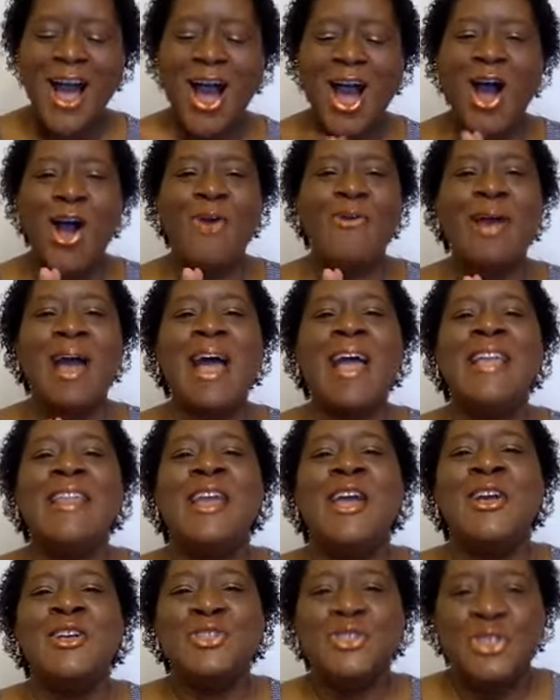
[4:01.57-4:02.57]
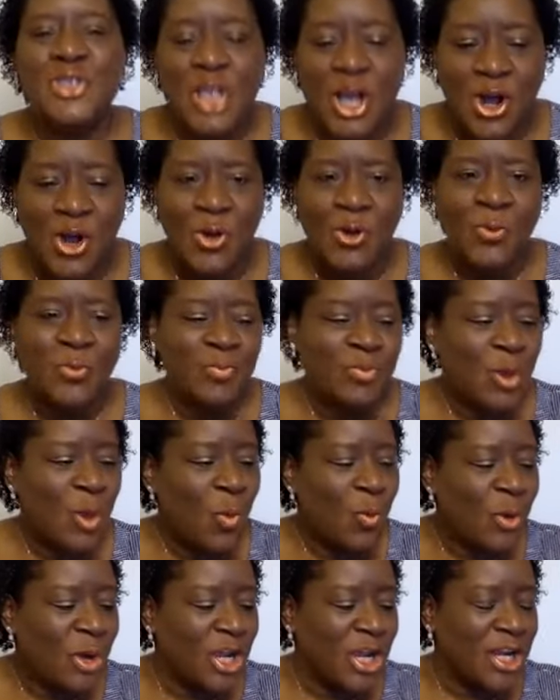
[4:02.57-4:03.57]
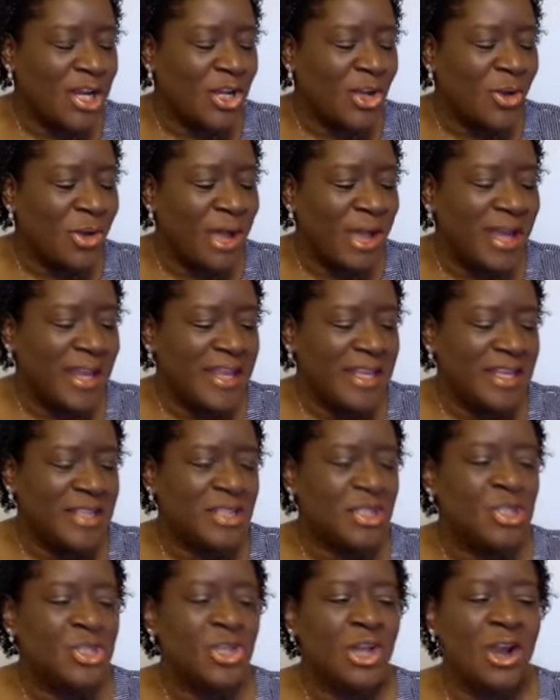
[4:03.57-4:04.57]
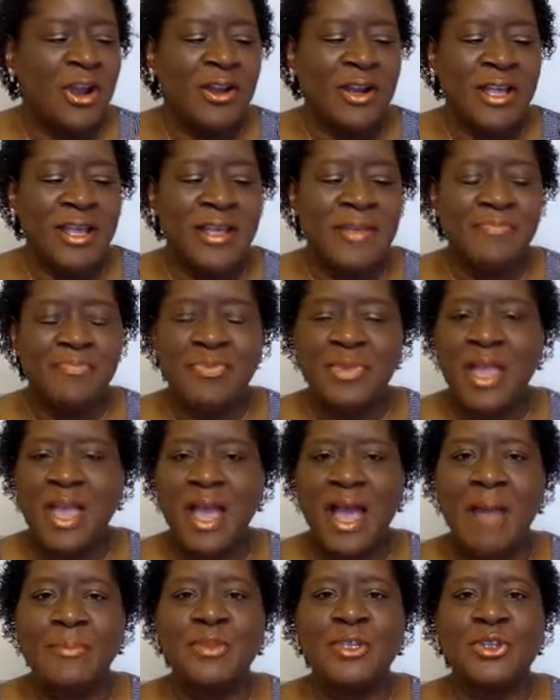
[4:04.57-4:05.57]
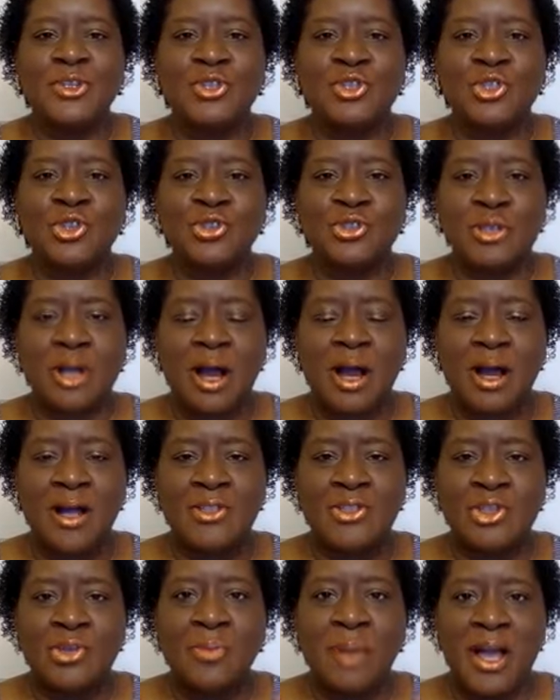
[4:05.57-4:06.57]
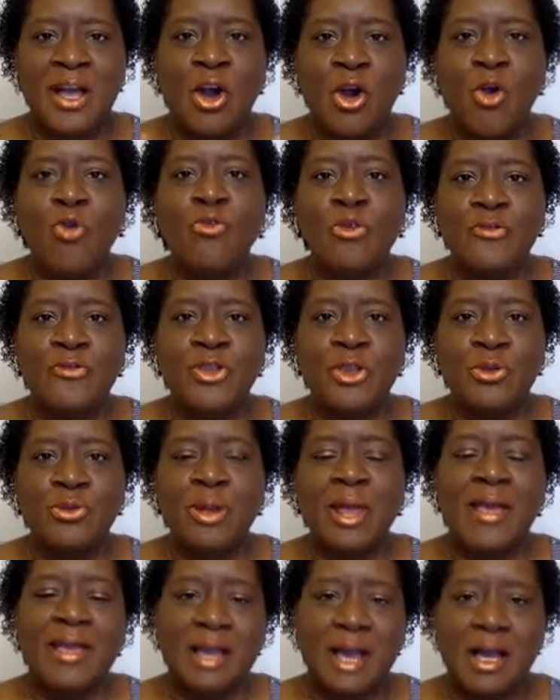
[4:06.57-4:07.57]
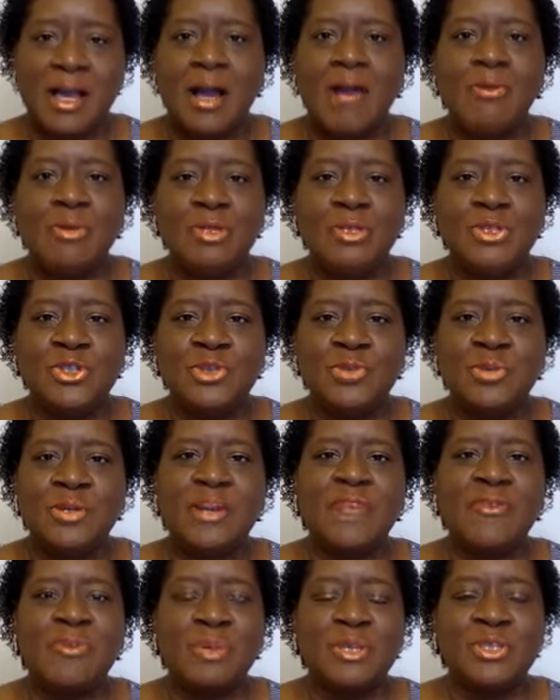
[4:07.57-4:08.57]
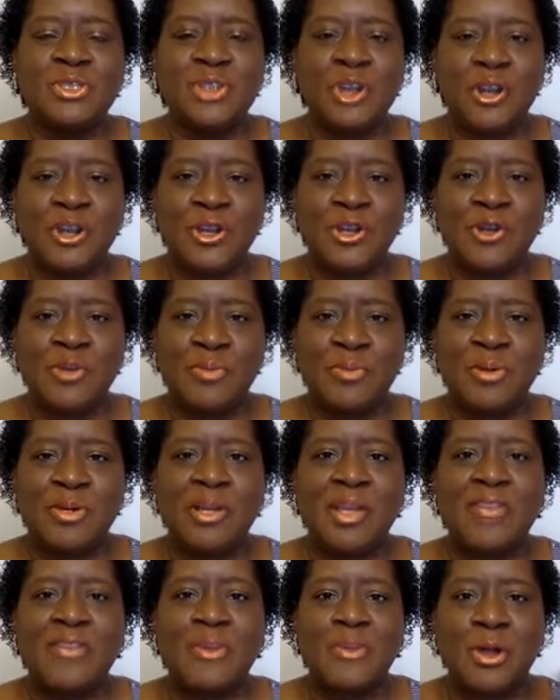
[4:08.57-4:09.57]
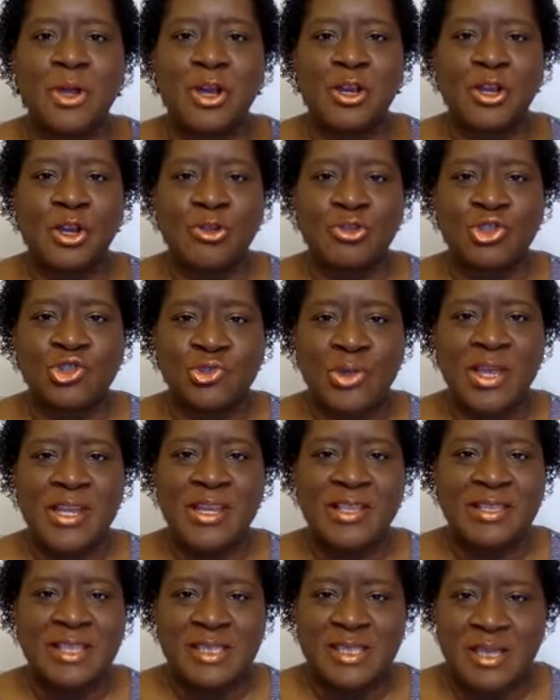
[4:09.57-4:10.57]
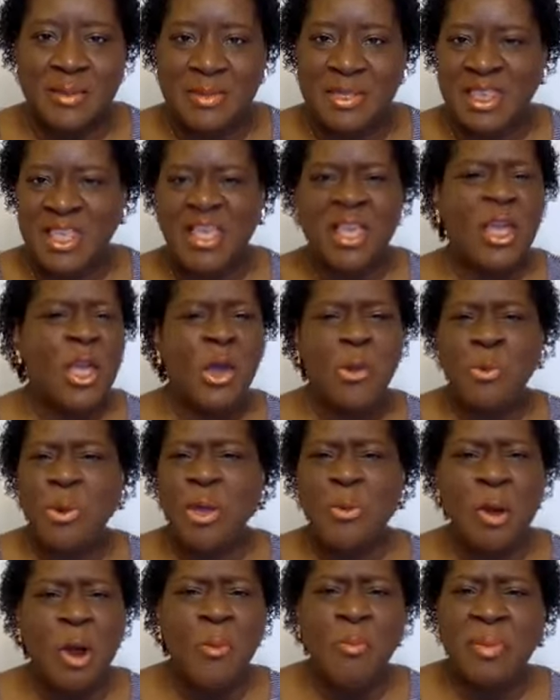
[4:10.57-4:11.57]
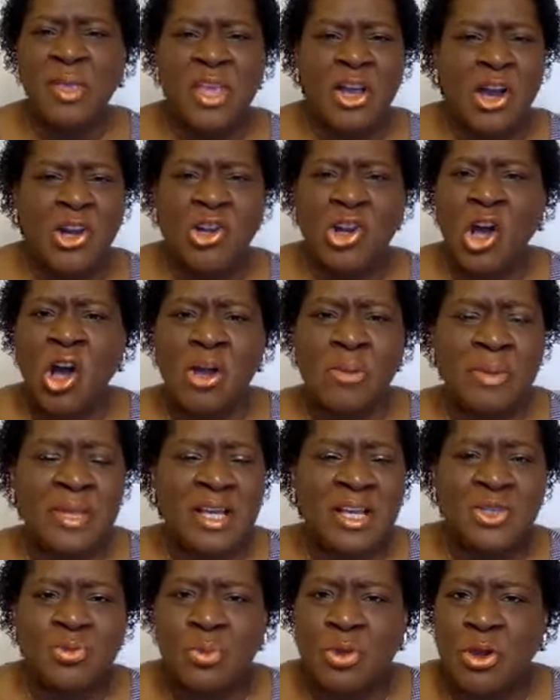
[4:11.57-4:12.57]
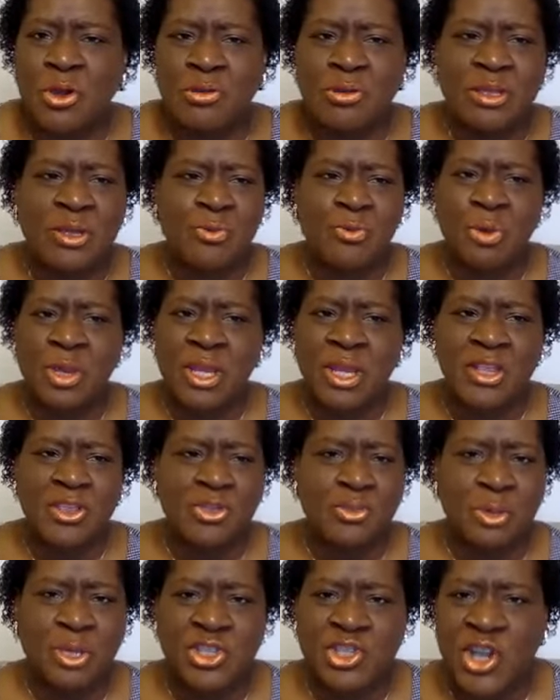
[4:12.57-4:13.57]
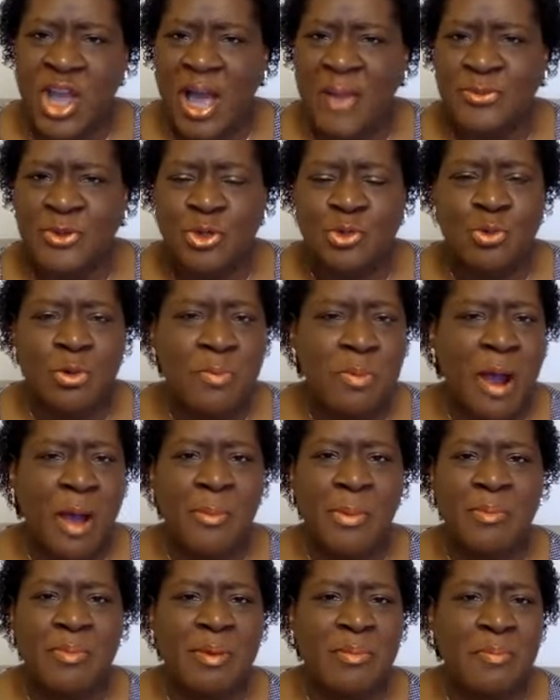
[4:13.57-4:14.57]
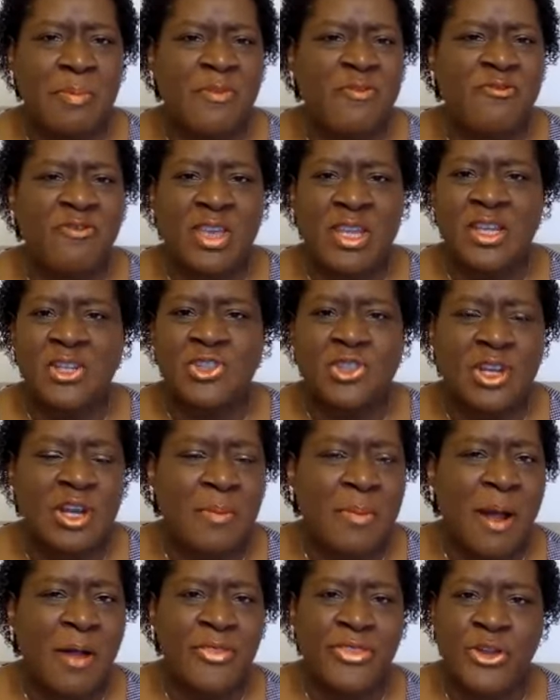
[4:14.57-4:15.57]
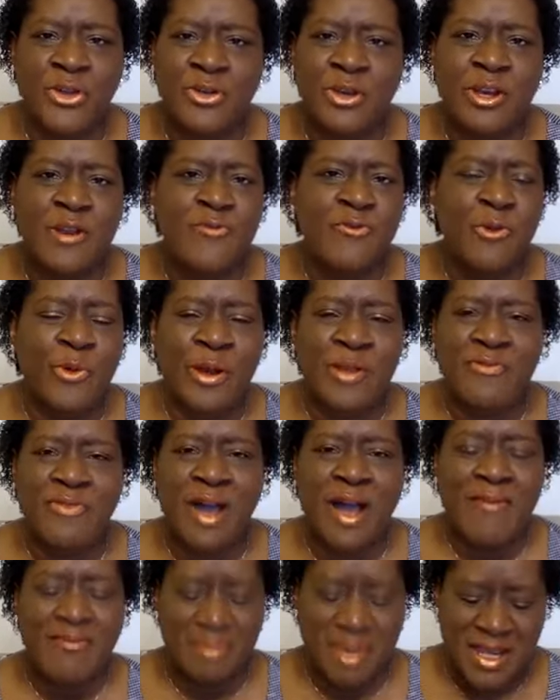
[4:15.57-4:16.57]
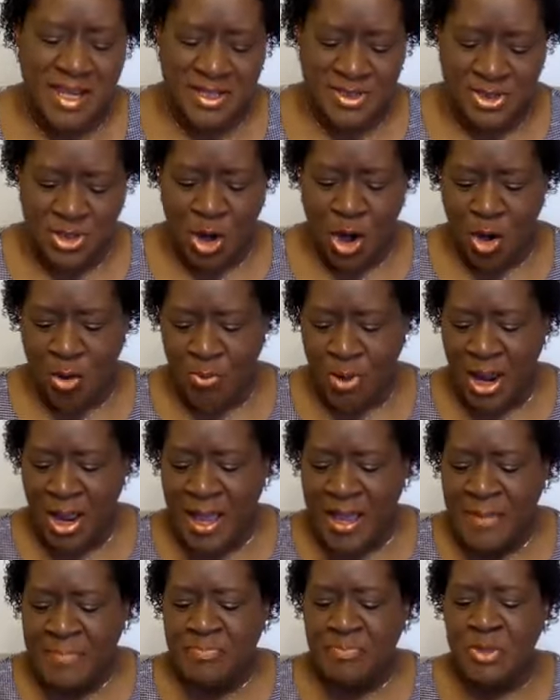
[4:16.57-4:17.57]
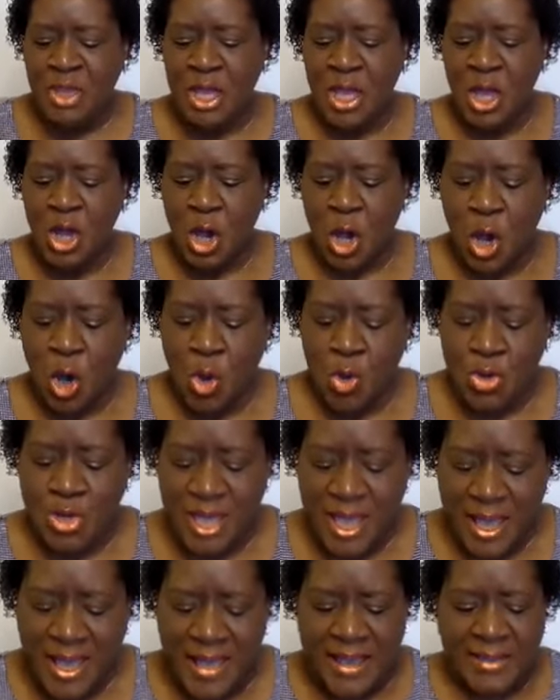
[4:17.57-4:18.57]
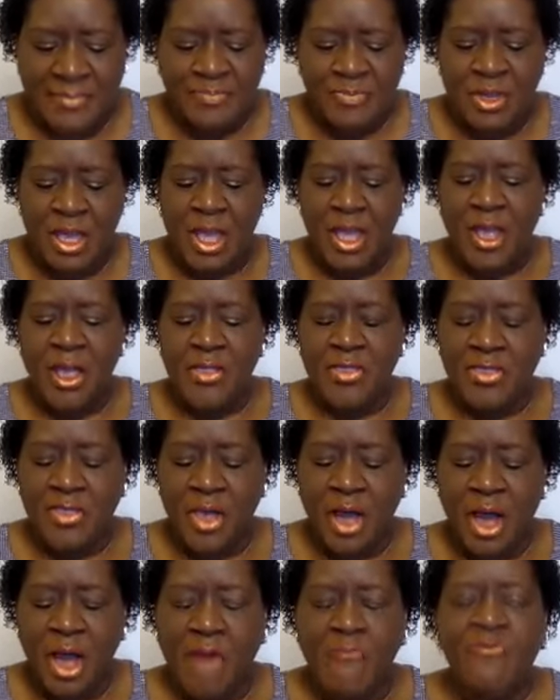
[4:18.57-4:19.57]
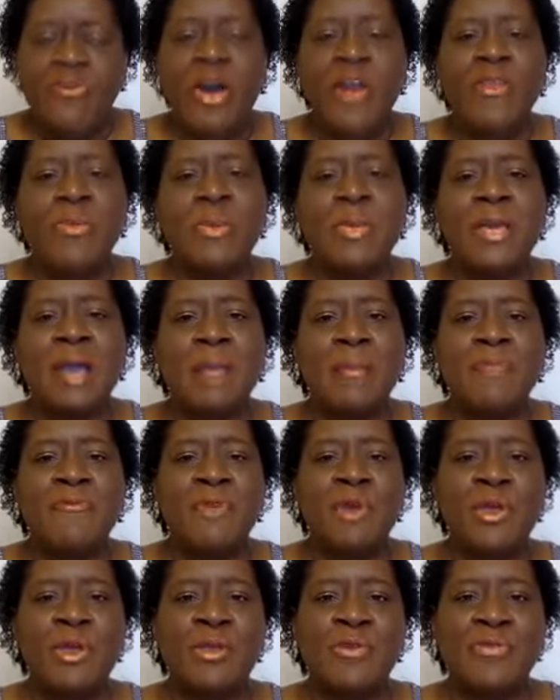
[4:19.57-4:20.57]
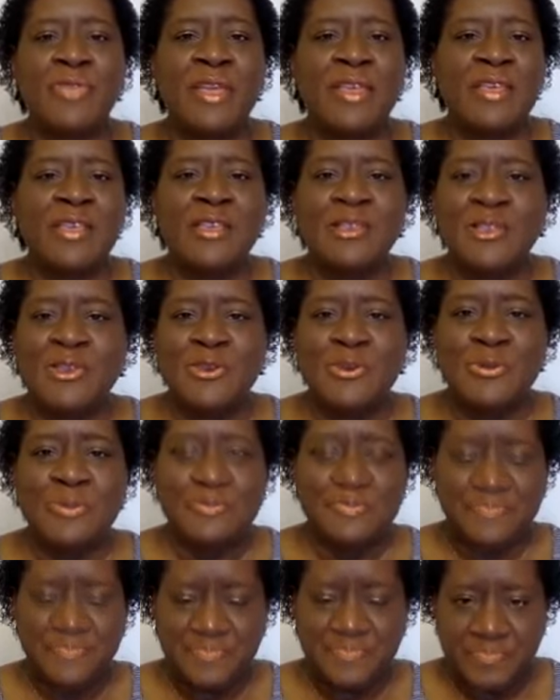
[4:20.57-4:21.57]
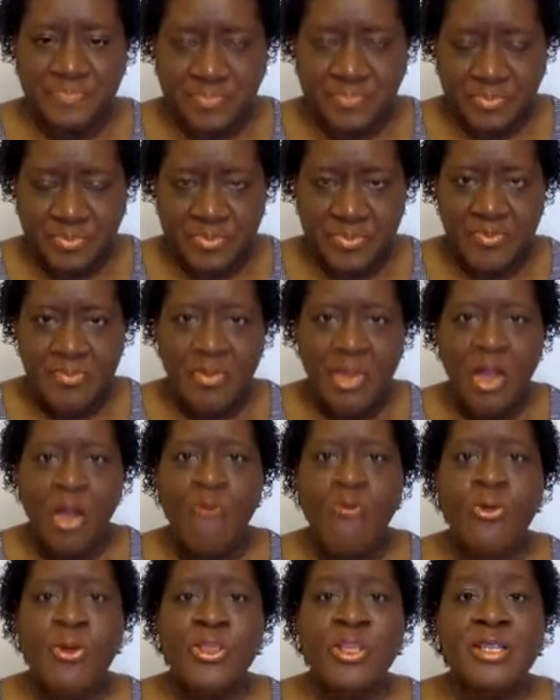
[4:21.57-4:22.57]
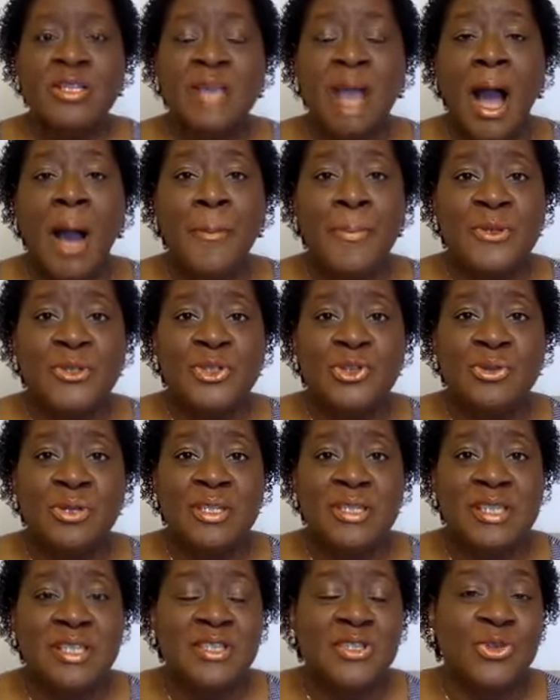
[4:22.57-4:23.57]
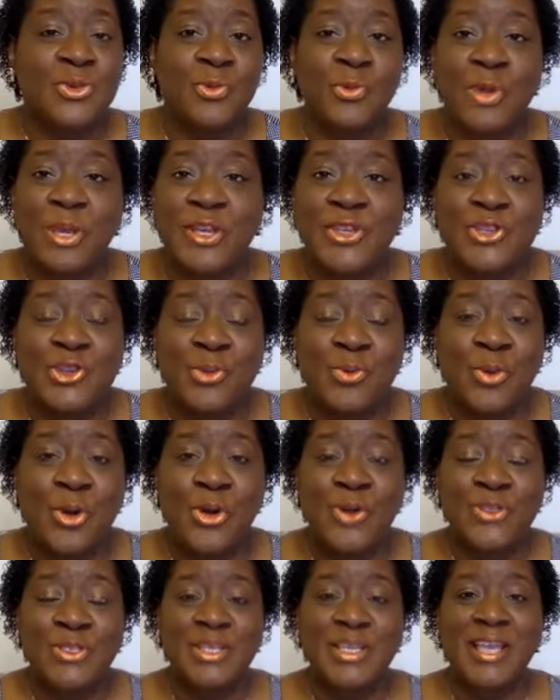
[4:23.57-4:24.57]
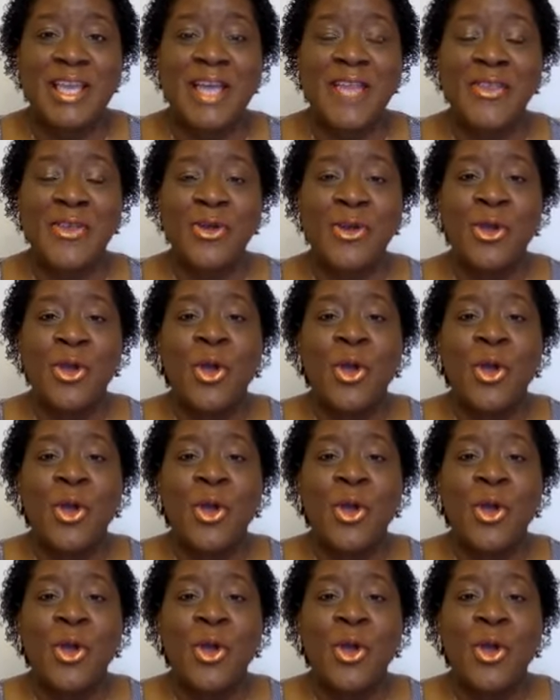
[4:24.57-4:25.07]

All right. So we're going to go ahead and get started. I'm going to do my overview like I always do whenever we start a new book, and then we're going to go straight into Timothy. We won't be on long because we're only reading 3 chapters. We'll probably be finished in about 30 to 45 minutes. All right. Okay. Father, we come before you thanking you for this opportunity to read your word together.